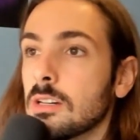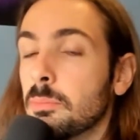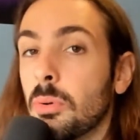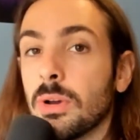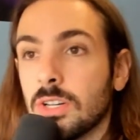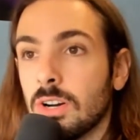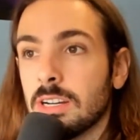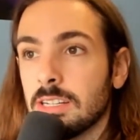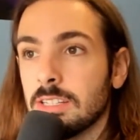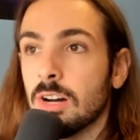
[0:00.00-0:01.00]
point guard.
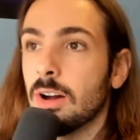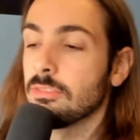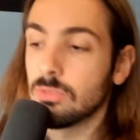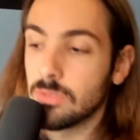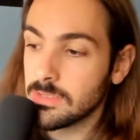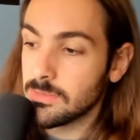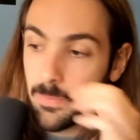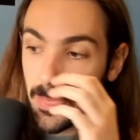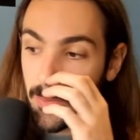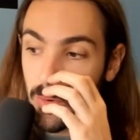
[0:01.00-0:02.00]
You know,
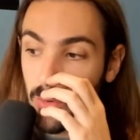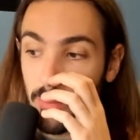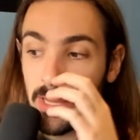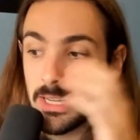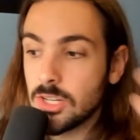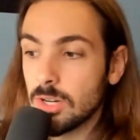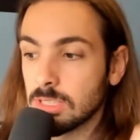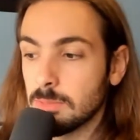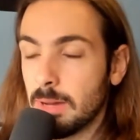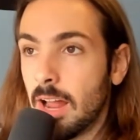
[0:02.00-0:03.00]
we were all making
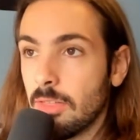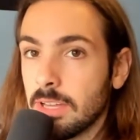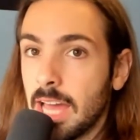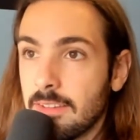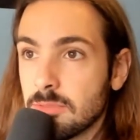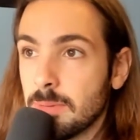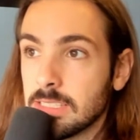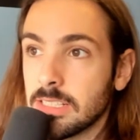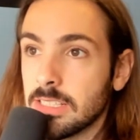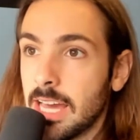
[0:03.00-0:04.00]
jokes about how the Cavs
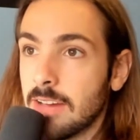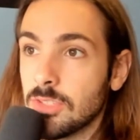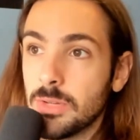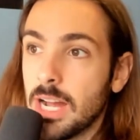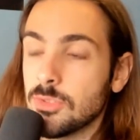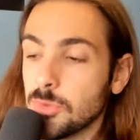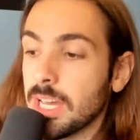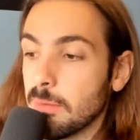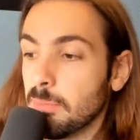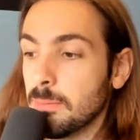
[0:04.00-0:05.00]
basically have two guys who
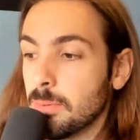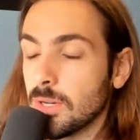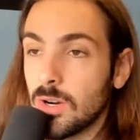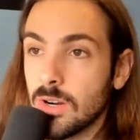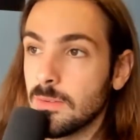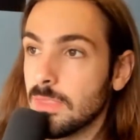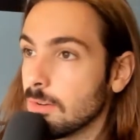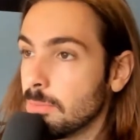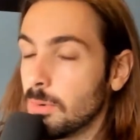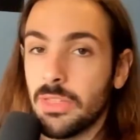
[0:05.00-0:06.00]
can't play point guard.
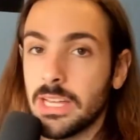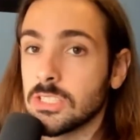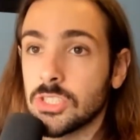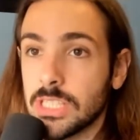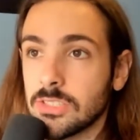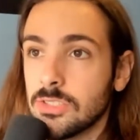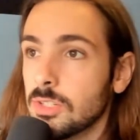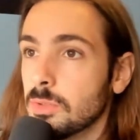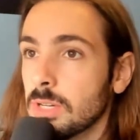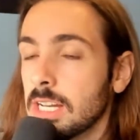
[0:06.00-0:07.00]
They're both like 6'2".
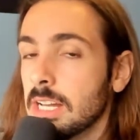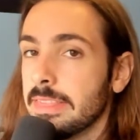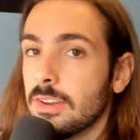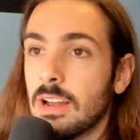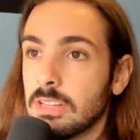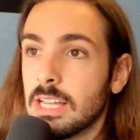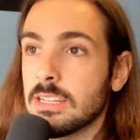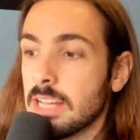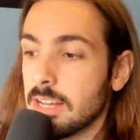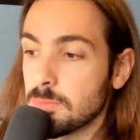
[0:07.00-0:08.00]
They don't have a lot of
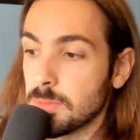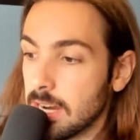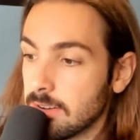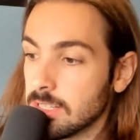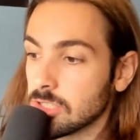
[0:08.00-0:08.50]
size, but Darius